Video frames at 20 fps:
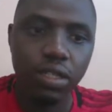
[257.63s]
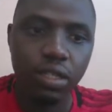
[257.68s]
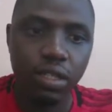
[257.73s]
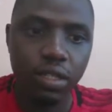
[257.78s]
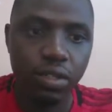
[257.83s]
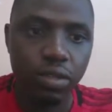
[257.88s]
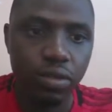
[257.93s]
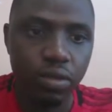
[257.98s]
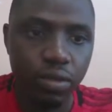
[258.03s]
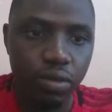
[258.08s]
They
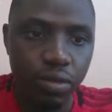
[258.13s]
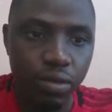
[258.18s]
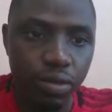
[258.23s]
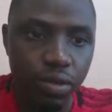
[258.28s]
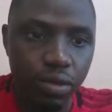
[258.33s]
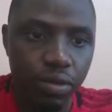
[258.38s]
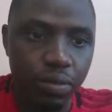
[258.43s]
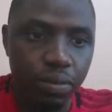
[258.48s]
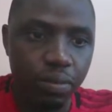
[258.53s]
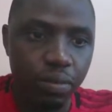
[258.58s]
should
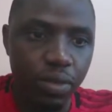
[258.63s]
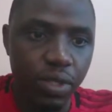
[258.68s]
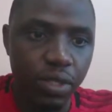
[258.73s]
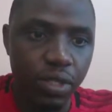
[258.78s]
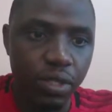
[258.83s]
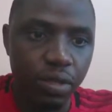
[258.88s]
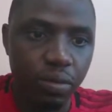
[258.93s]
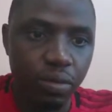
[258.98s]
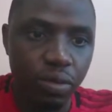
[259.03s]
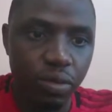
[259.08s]
not be
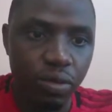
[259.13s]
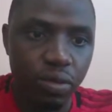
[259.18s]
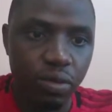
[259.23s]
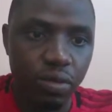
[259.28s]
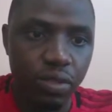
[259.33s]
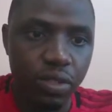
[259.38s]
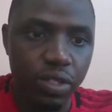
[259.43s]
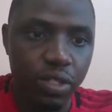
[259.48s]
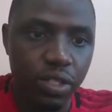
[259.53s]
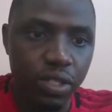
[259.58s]
able to
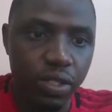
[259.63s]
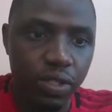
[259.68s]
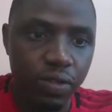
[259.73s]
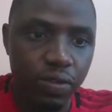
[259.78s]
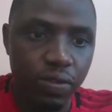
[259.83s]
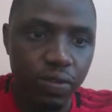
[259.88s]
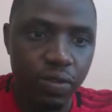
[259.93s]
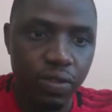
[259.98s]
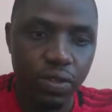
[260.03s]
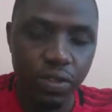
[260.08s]

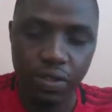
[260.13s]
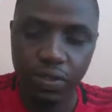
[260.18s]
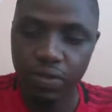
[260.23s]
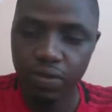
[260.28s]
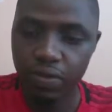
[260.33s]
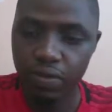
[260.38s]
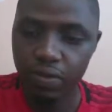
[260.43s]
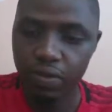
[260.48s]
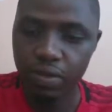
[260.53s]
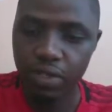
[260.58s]
save if you
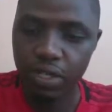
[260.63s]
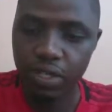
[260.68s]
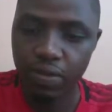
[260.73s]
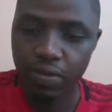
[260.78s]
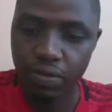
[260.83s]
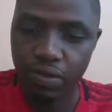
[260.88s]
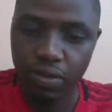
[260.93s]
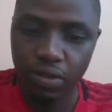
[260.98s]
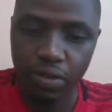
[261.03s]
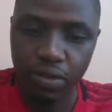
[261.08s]
have
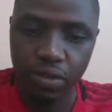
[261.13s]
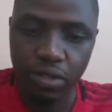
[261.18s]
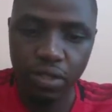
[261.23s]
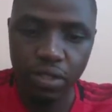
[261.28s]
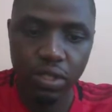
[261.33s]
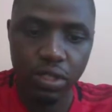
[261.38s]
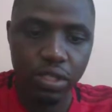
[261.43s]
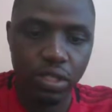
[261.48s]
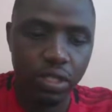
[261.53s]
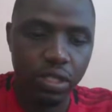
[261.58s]

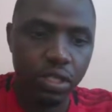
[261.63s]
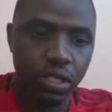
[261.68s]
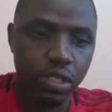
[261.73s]
not